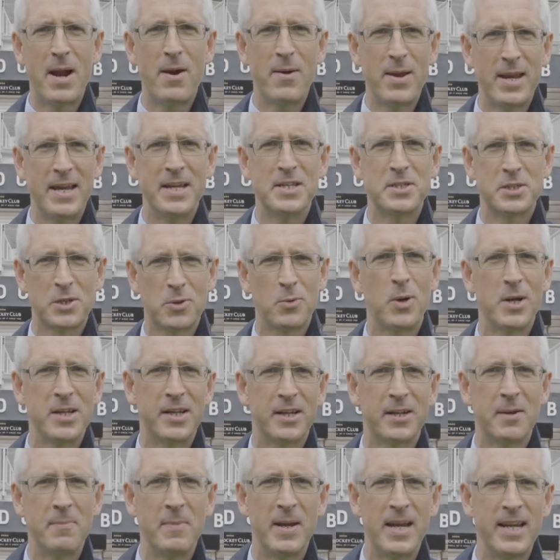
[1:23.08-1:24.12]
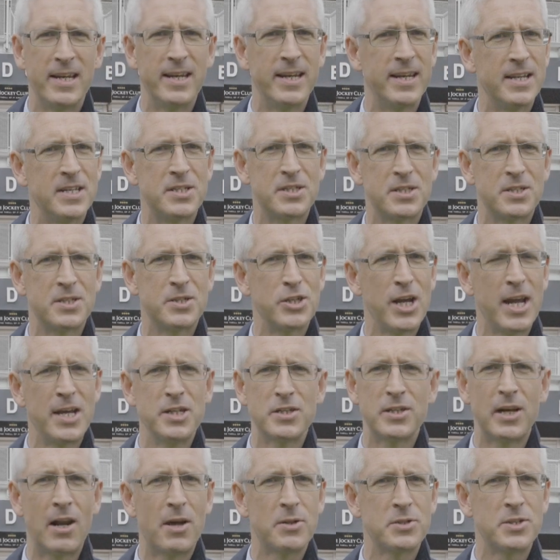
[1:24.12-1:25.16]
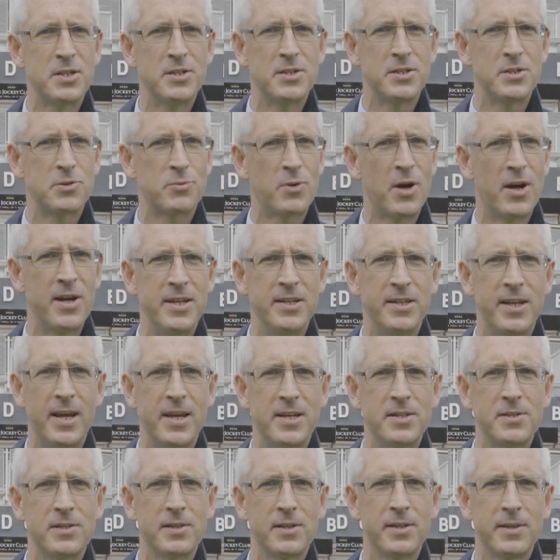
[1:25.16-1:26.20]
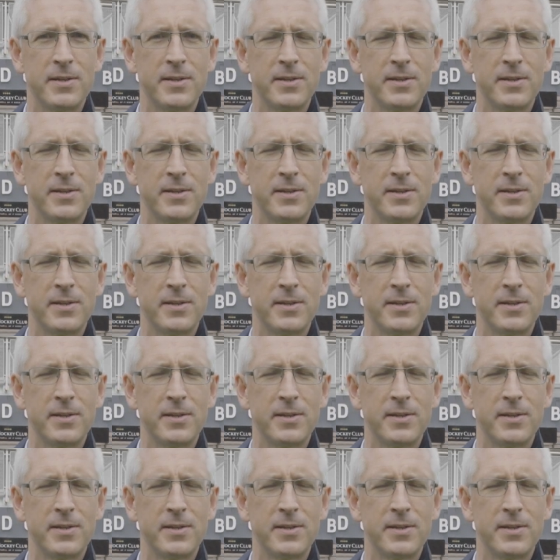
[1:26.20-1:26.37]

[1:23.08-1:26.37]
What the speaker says: Berry is quite the comedian. He's changed a lot since his riding days.